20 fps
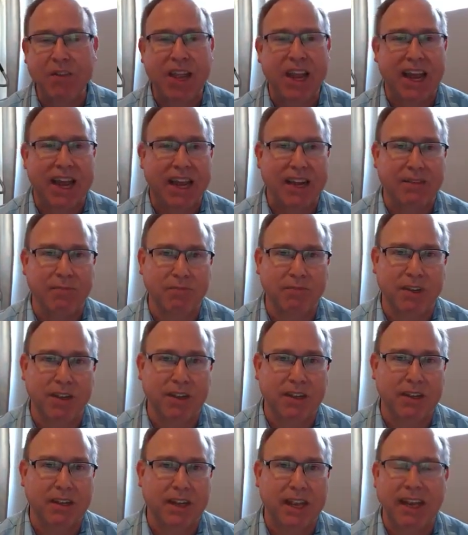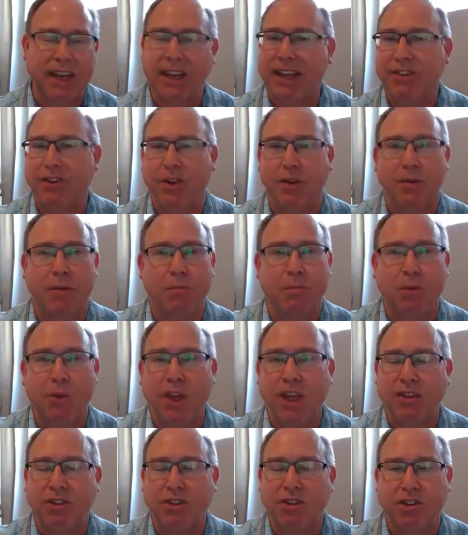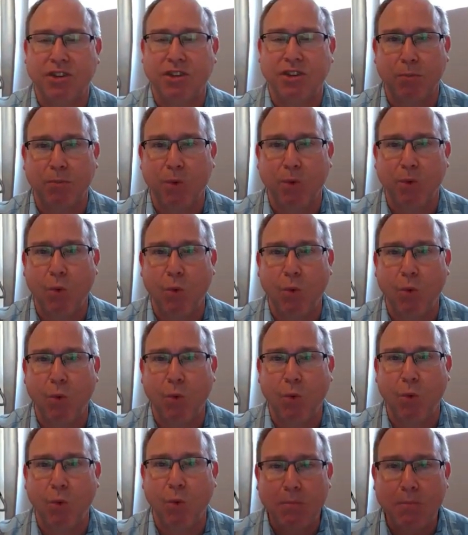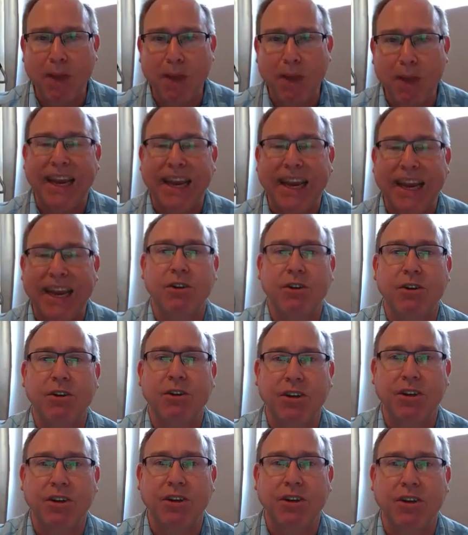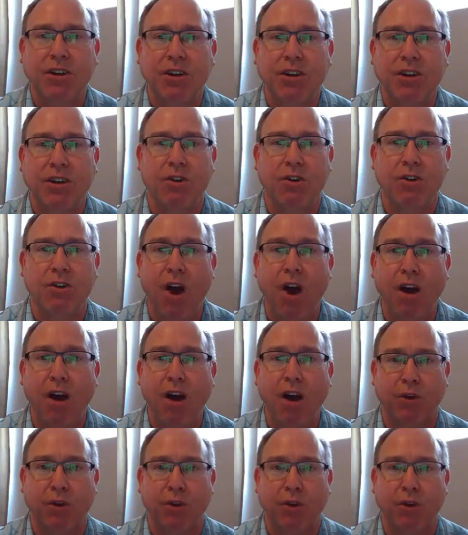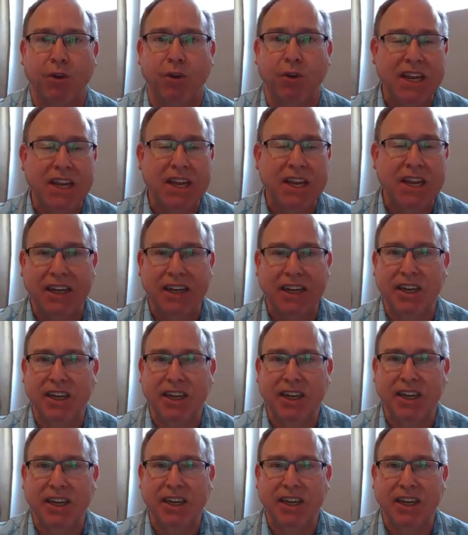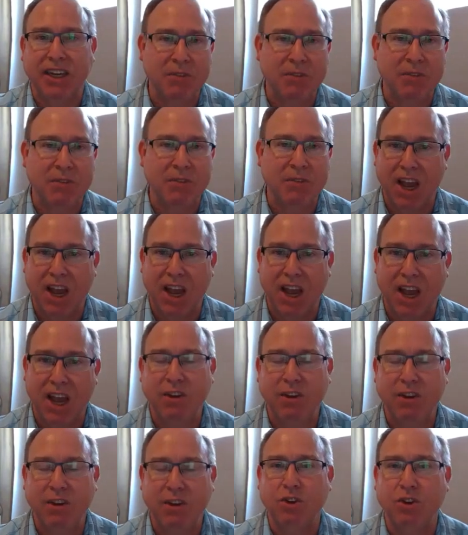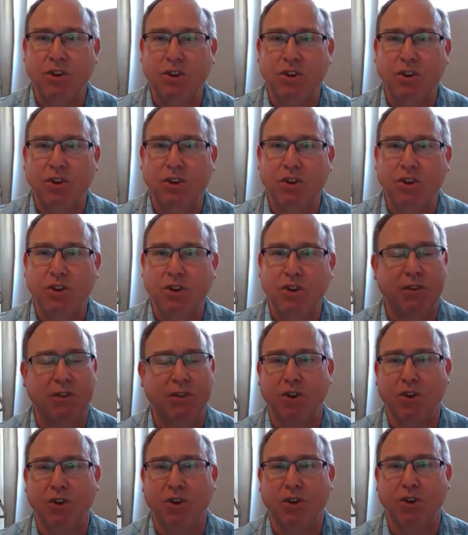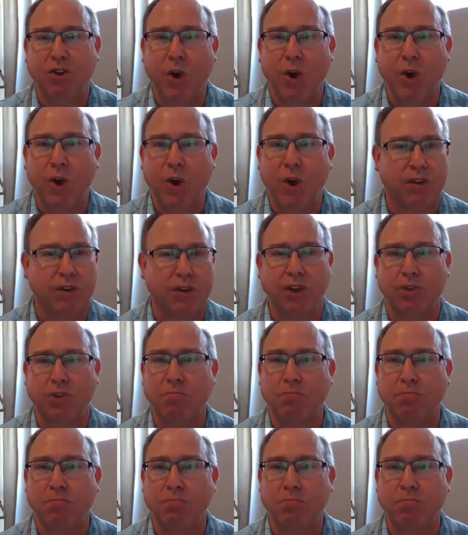as a blessing poured back out to God, as an offering to Him. Of His goodness, of His grace, of His